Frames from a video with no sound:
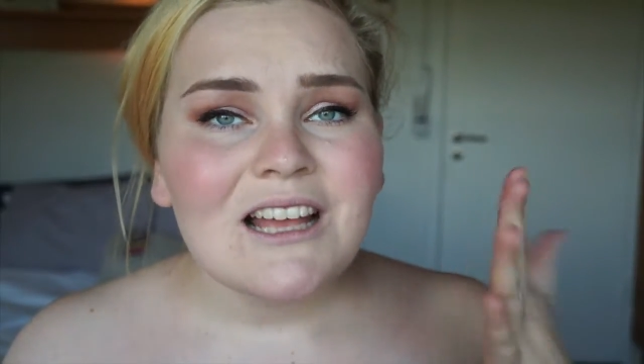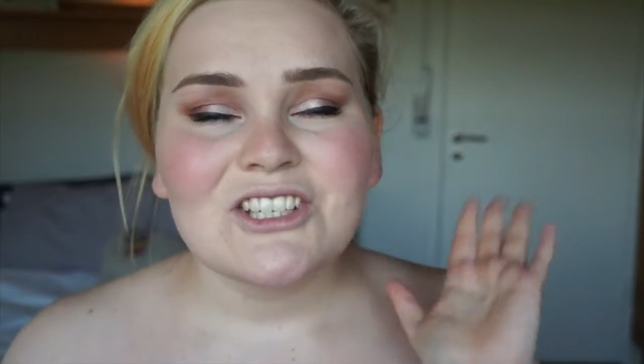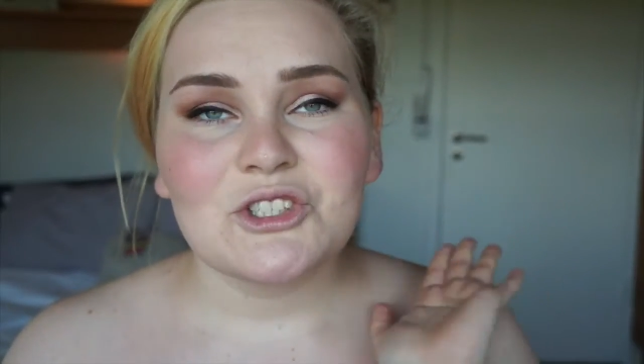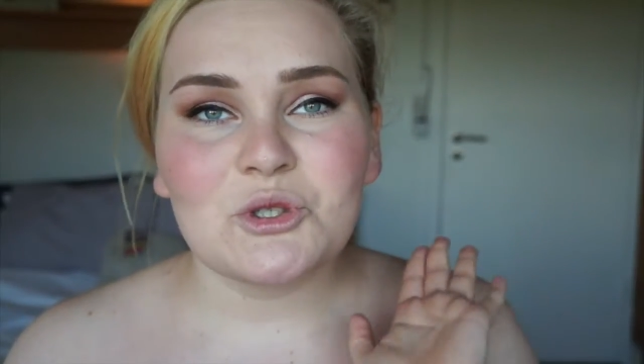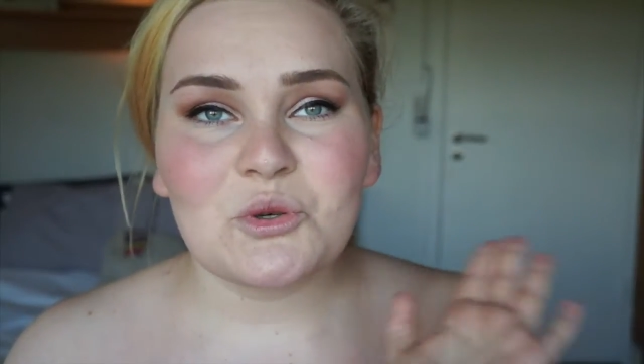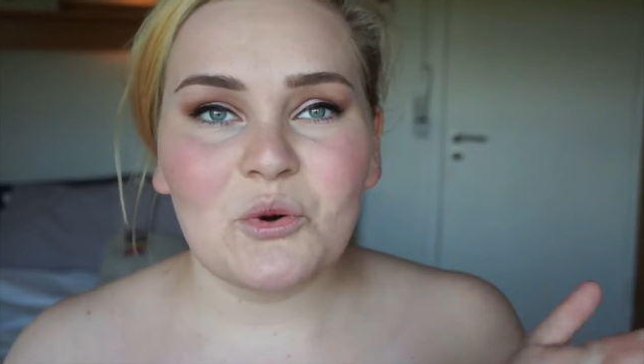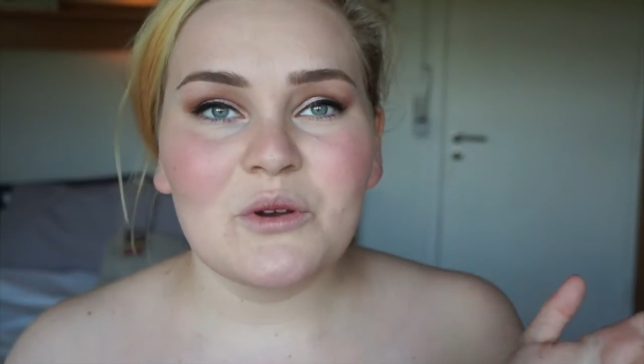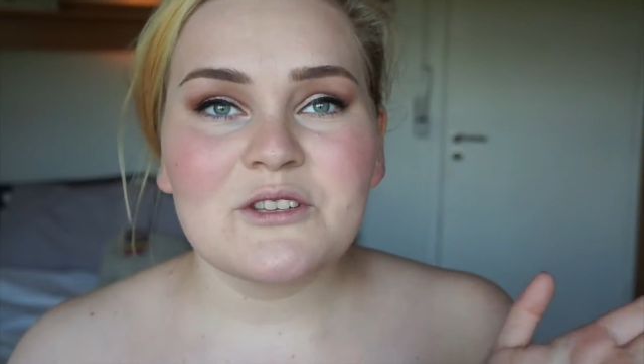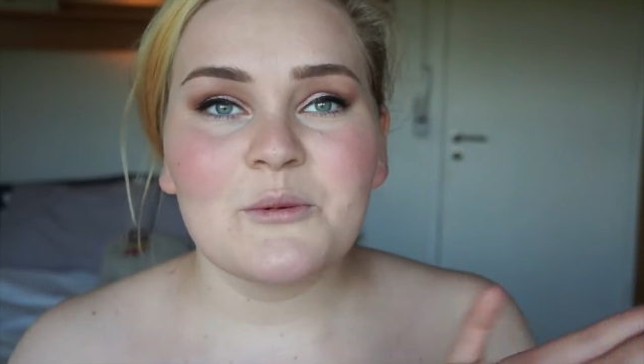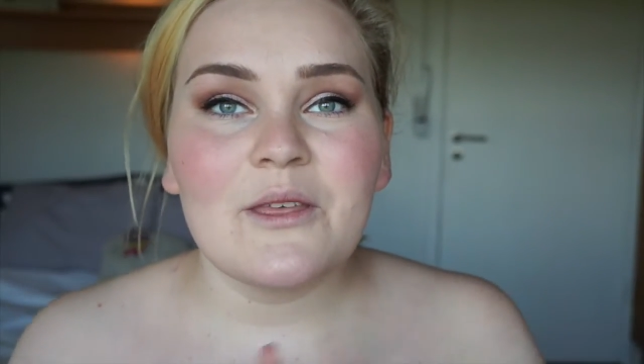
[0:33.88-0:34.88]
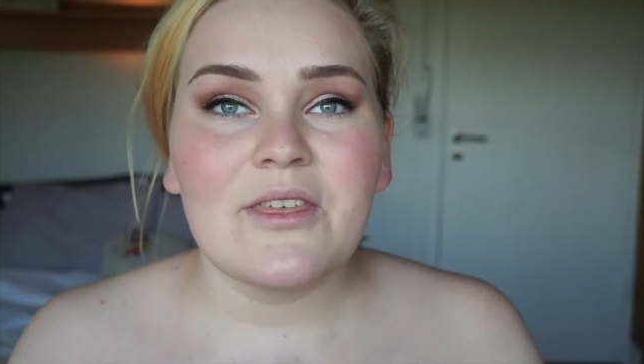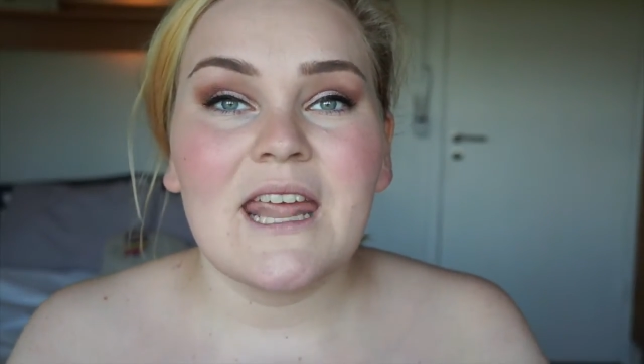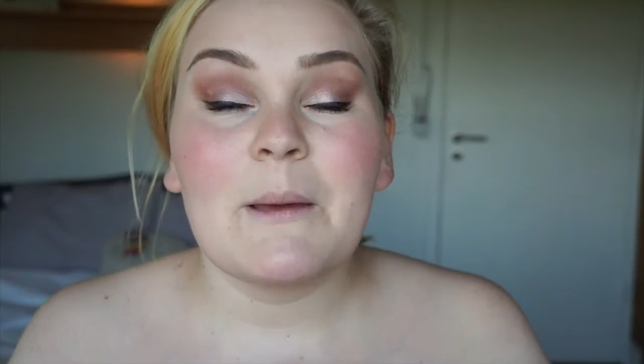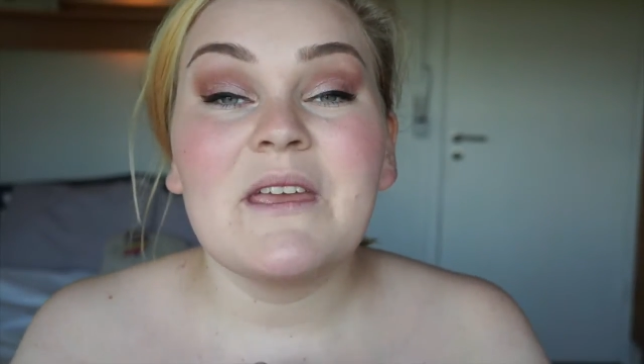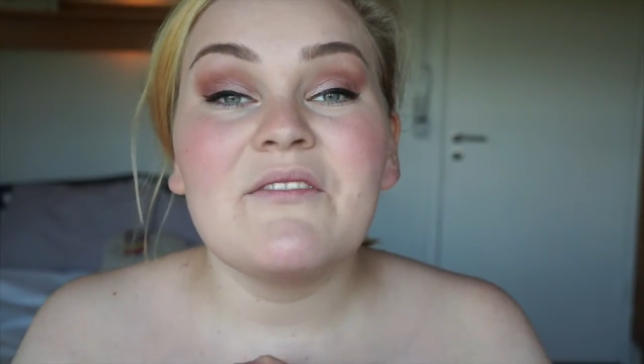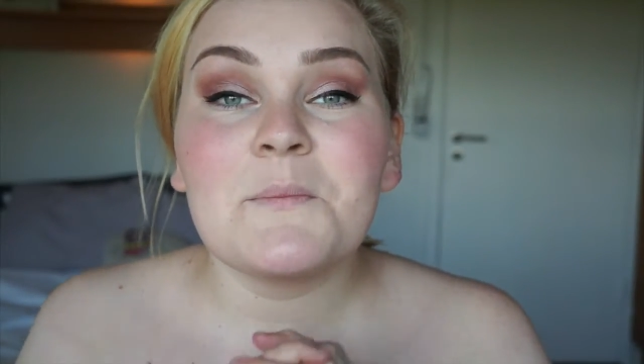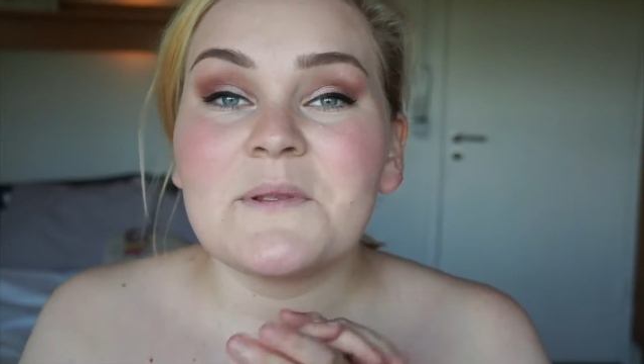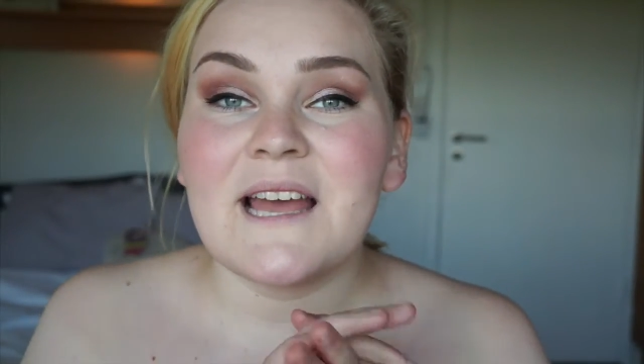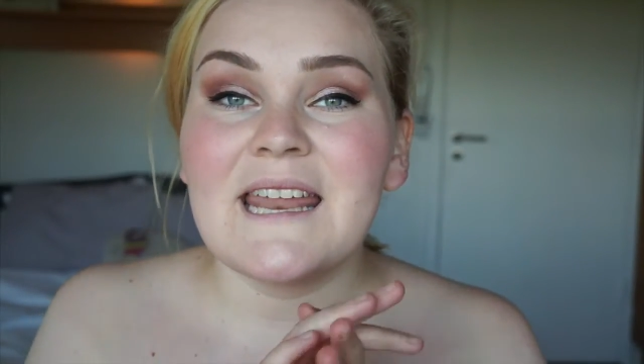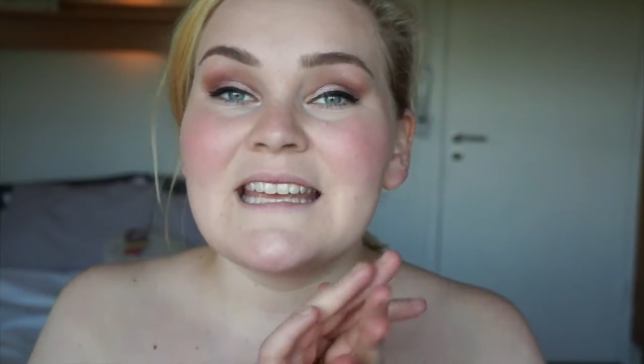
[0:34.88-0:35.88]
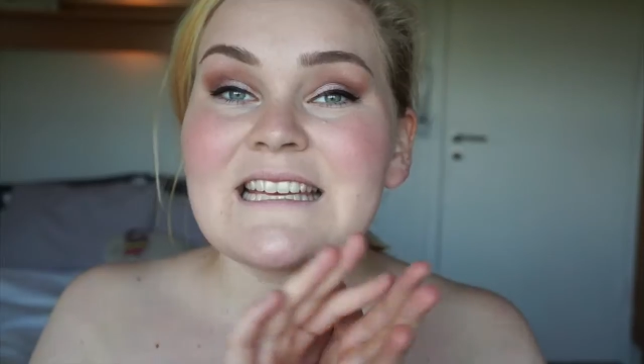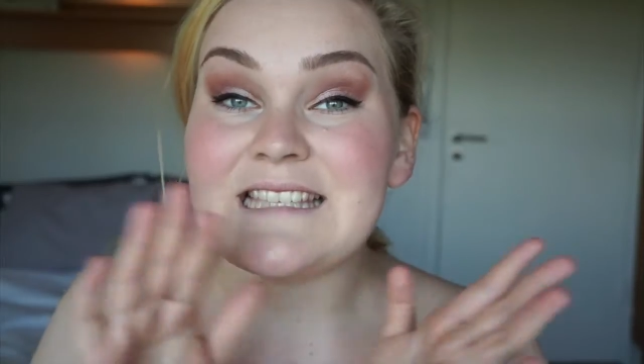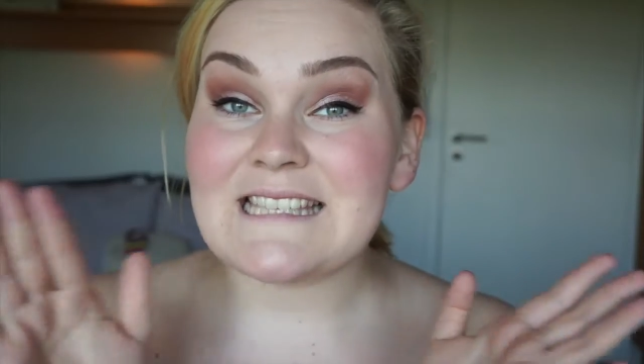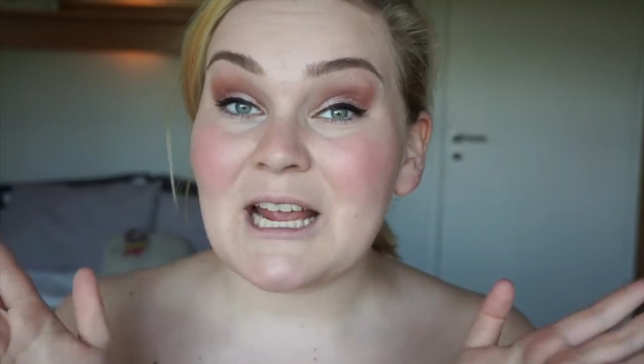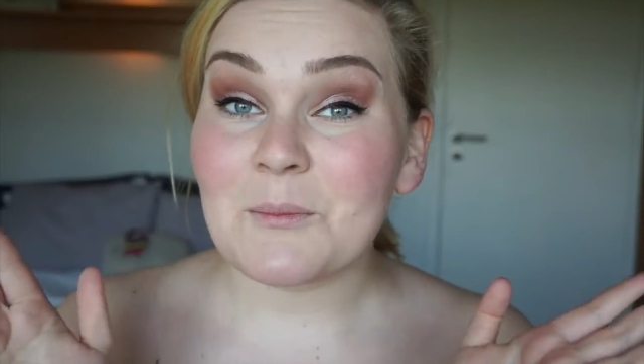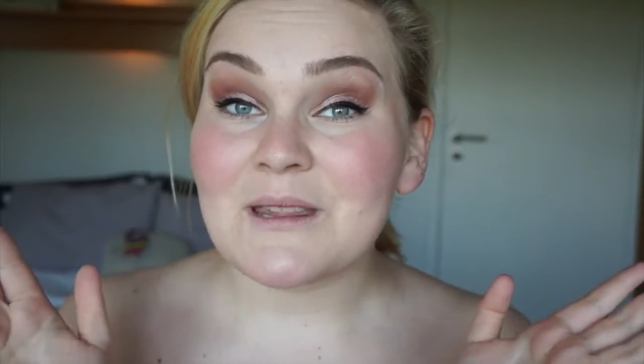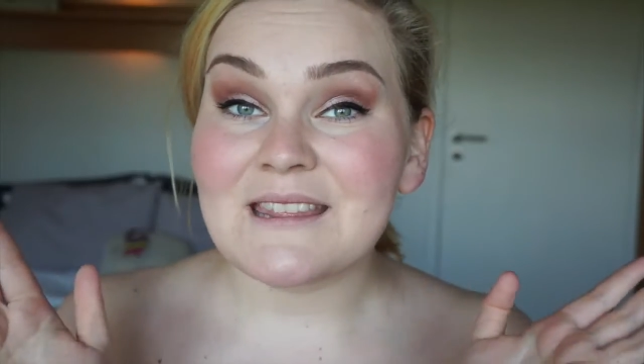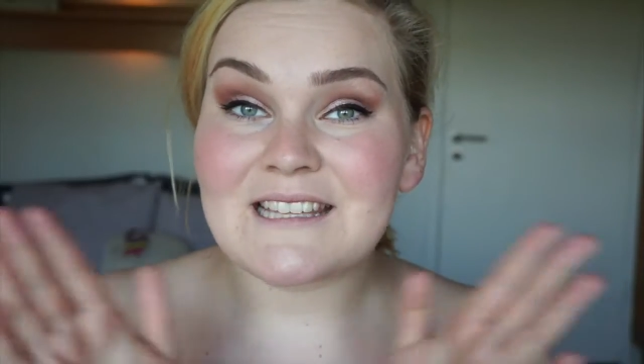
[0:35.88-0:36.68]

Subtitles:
tutorials with, and I'm even planning a segment